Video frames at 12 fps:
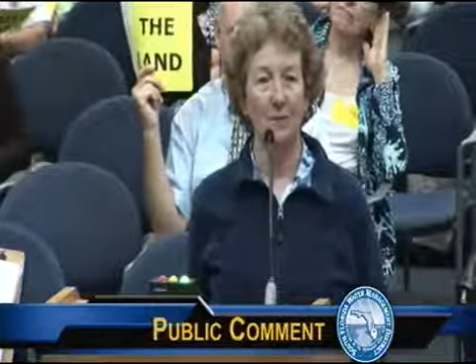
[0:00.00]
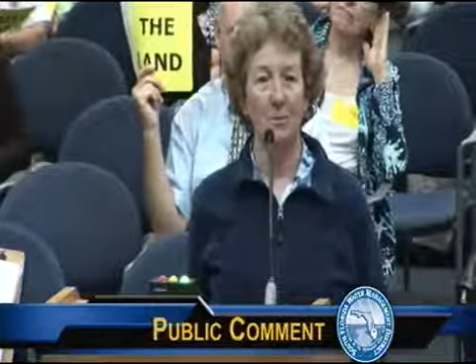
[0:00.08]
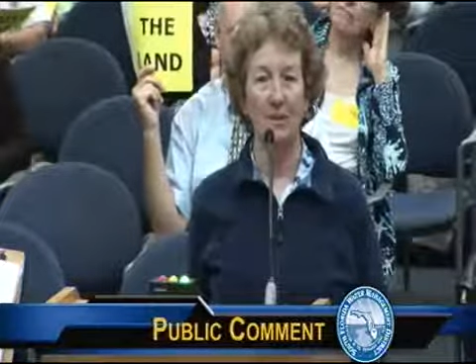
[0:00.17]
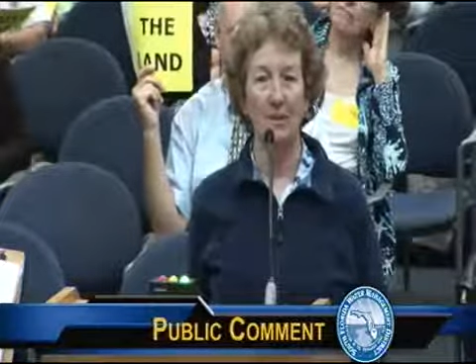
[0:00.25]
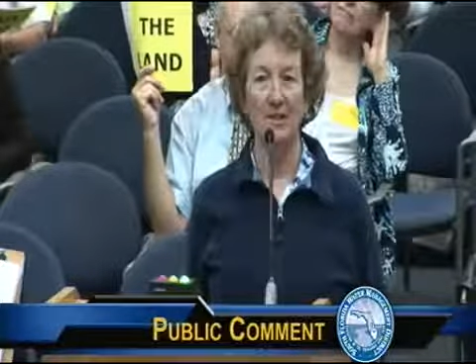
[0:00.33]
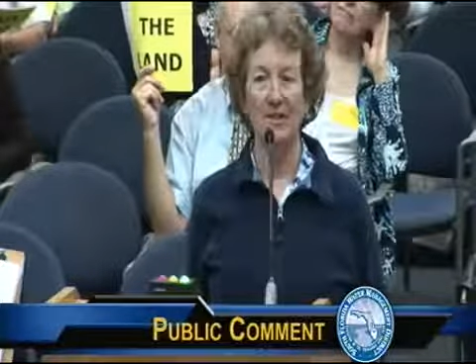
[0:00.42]
the
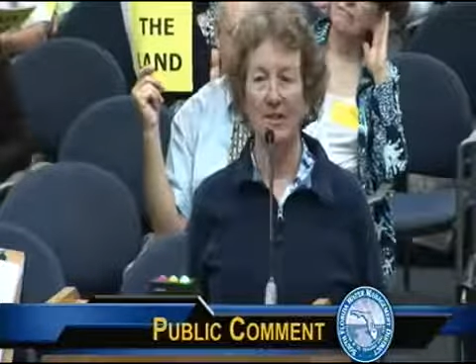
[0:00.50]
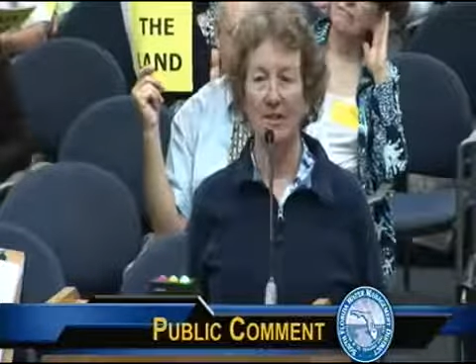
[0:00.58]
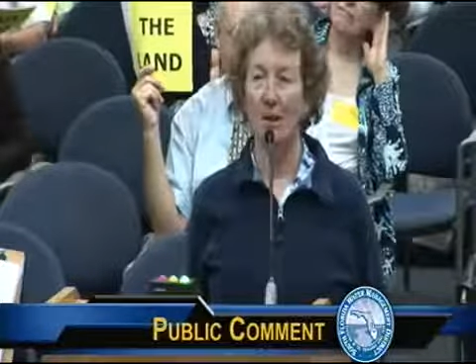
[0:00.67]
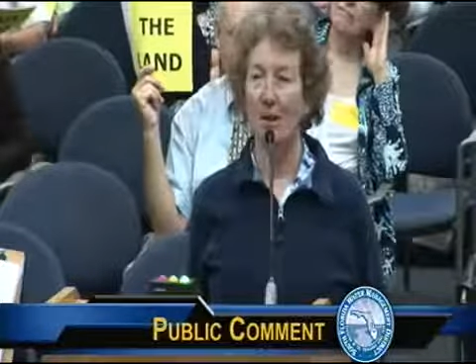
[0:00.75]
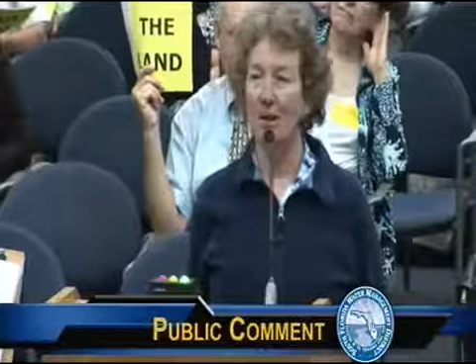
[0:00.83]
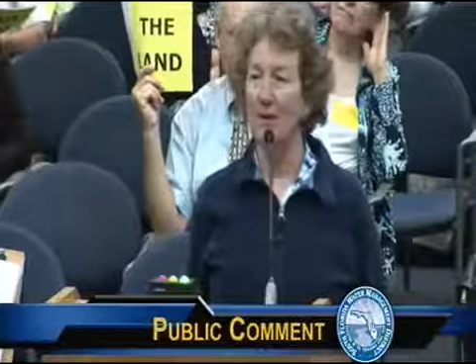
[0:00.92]
places
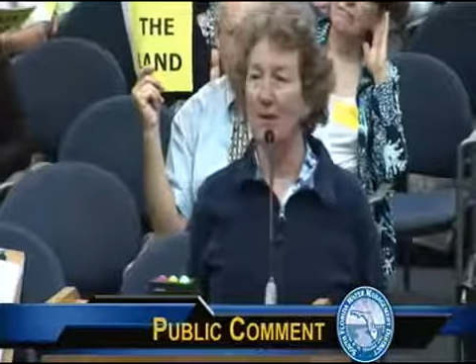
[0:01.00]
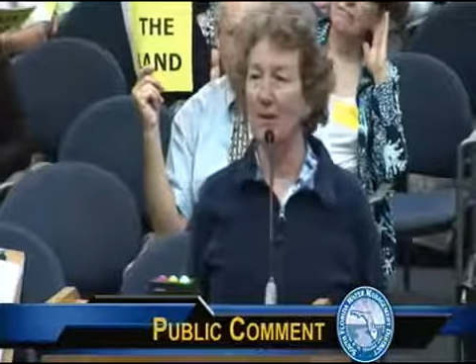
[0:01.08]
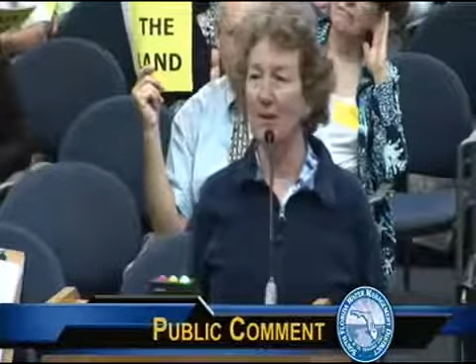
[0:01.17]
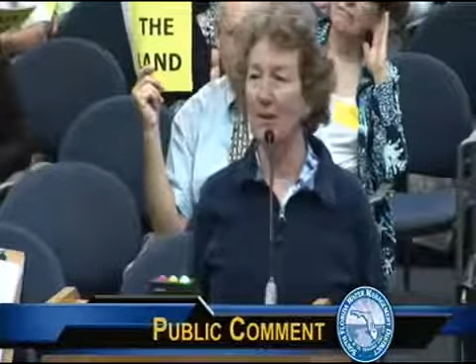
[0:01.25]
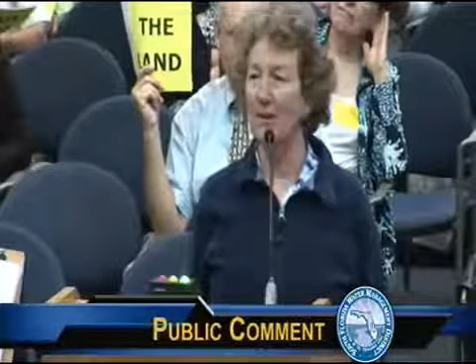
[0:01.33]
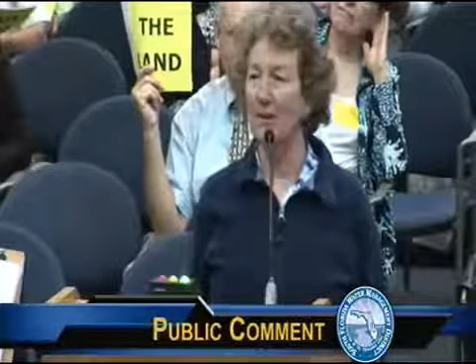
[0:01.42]
that all
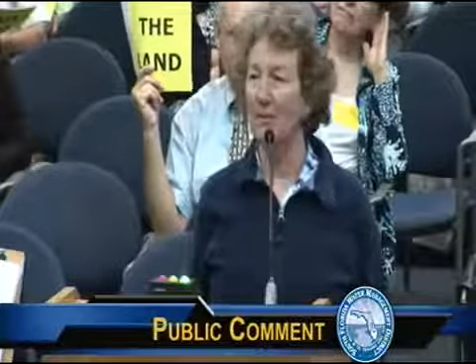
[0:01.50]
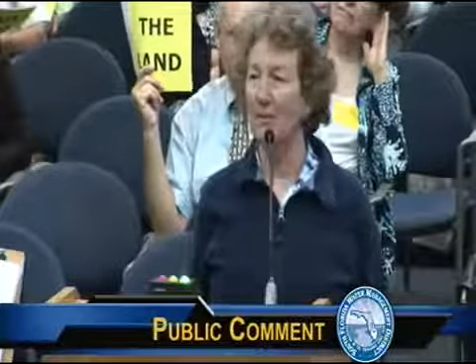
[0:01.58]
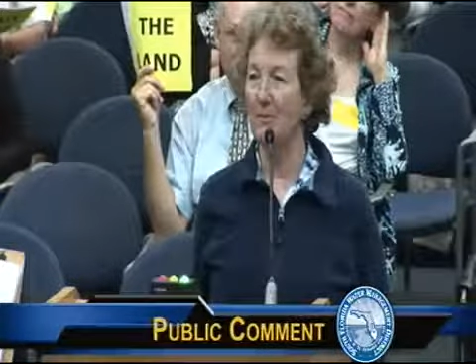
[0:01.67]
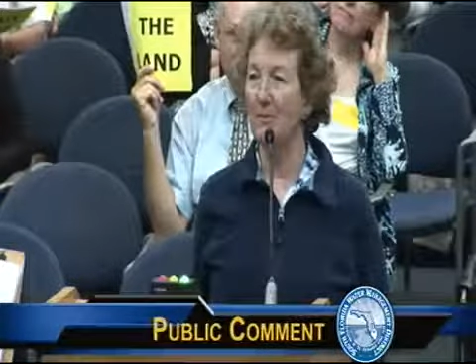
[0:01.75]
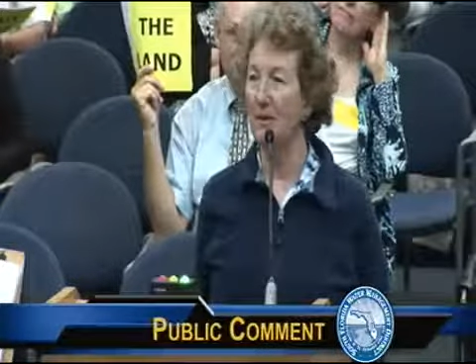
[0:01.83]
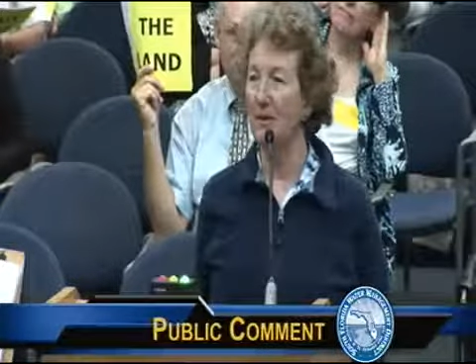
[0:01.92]
my friends up
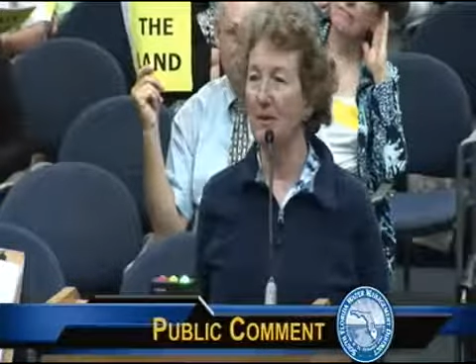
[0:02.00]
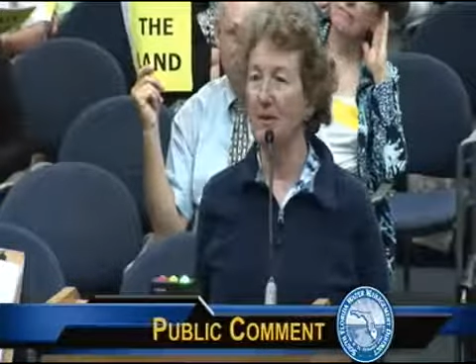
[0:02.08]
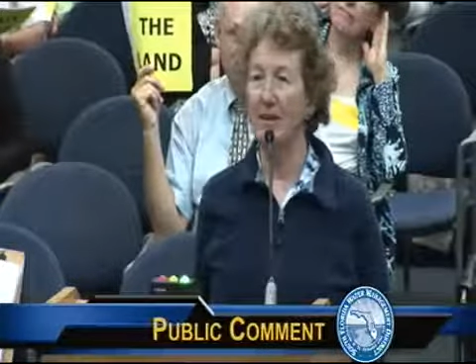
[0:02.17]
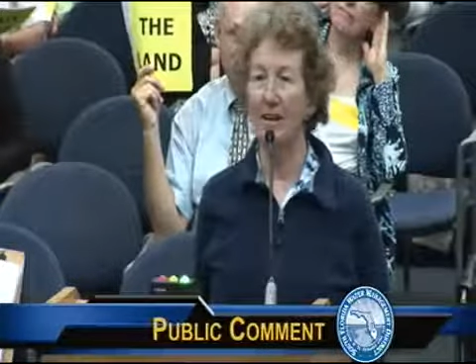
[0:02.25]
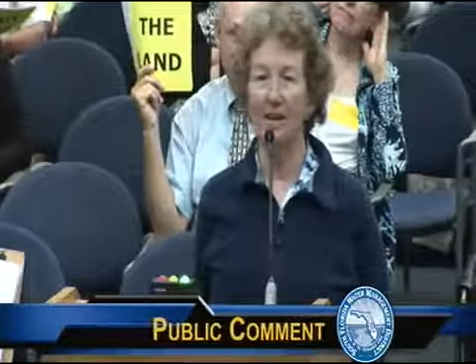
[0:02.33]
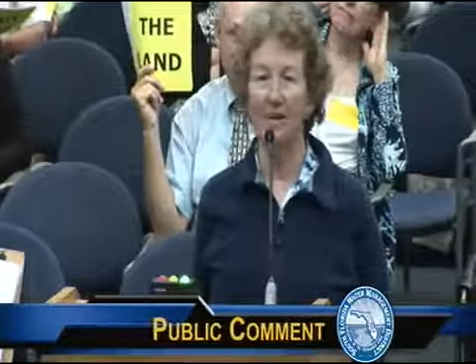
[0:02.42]
north are
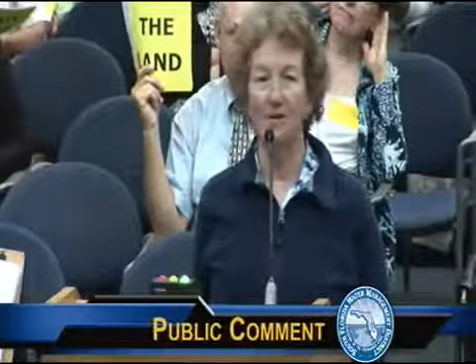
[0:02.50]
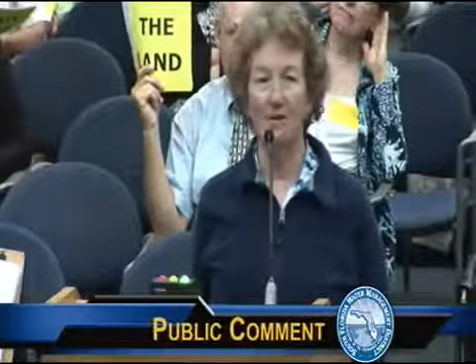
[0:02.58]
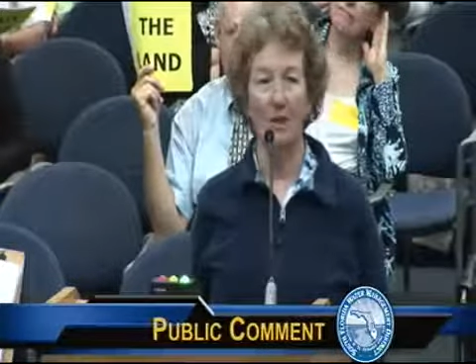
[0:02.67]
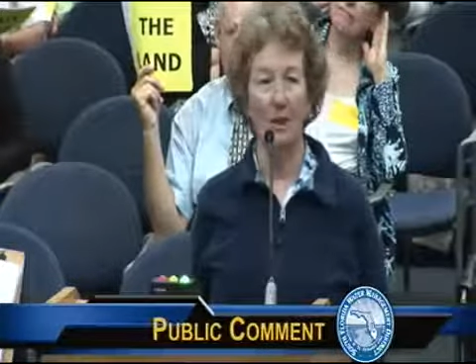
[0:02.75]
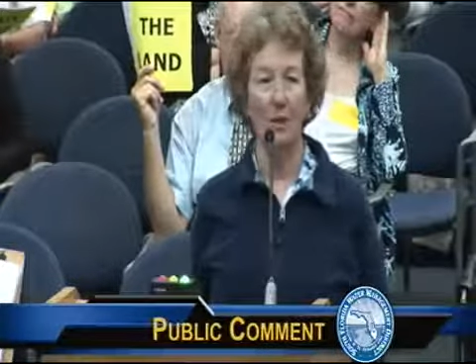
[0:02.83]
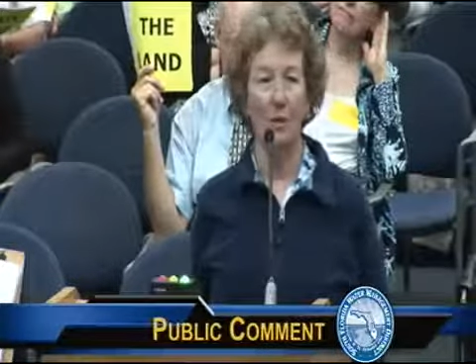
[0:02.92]
dying
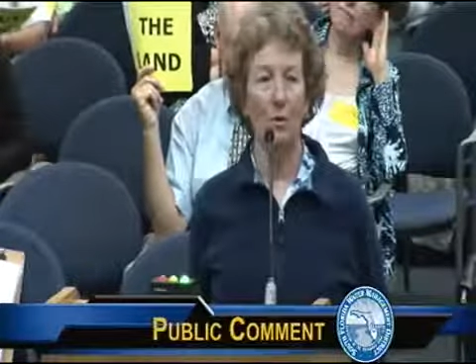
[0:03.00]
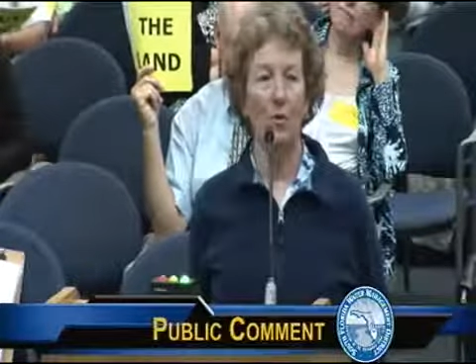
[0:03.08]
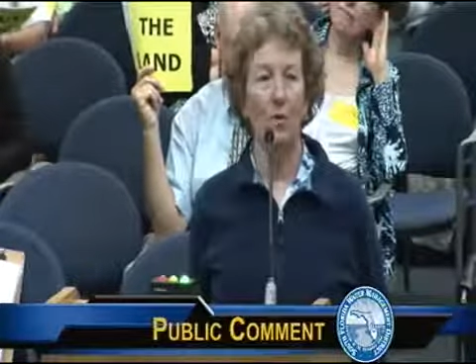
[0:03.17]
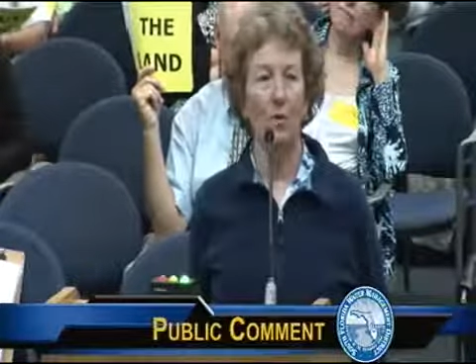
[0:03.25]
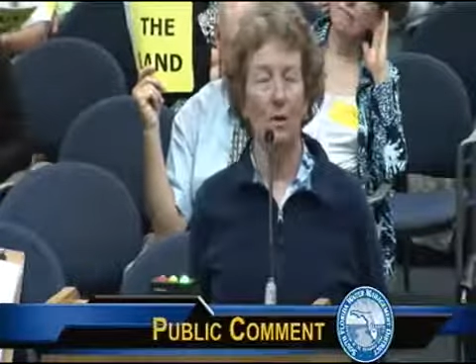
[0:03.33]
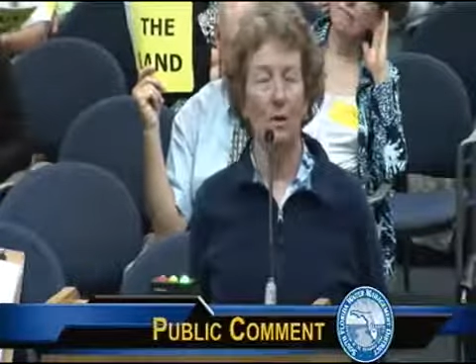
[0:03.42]
to go.